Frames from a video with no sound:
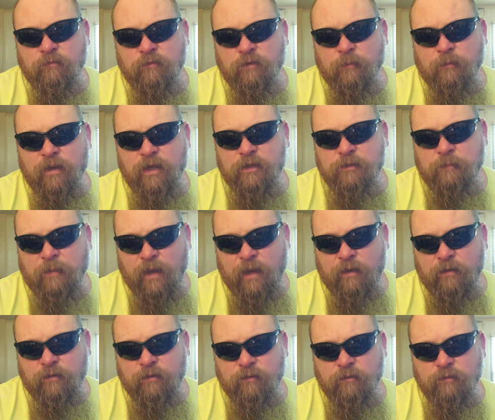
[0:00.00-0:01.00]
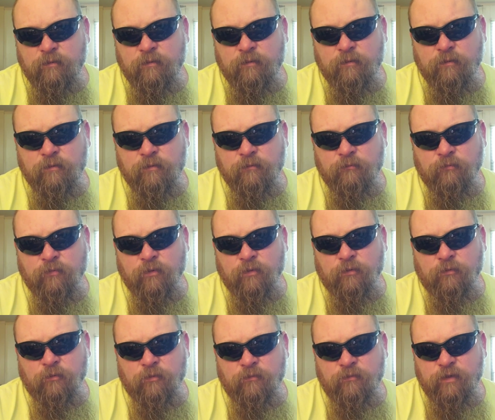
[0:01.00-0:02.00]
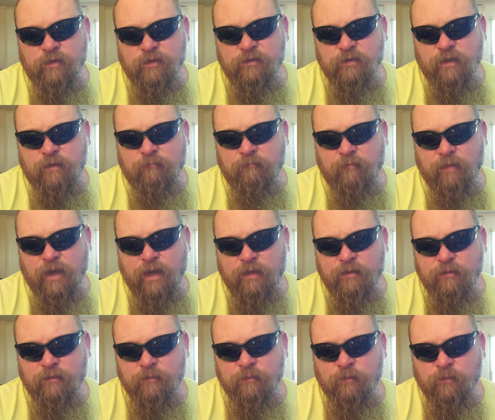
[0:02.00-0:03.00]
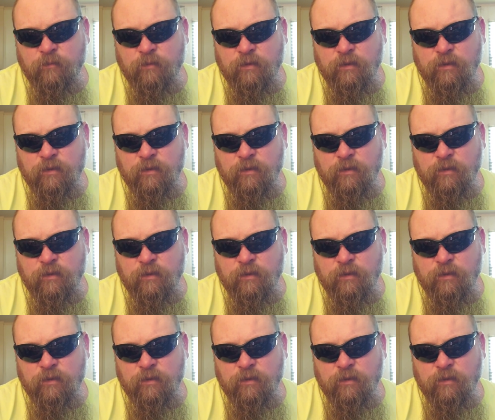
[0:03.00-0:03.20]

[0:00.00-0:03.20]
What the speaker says: the best powder for a 357 Magnum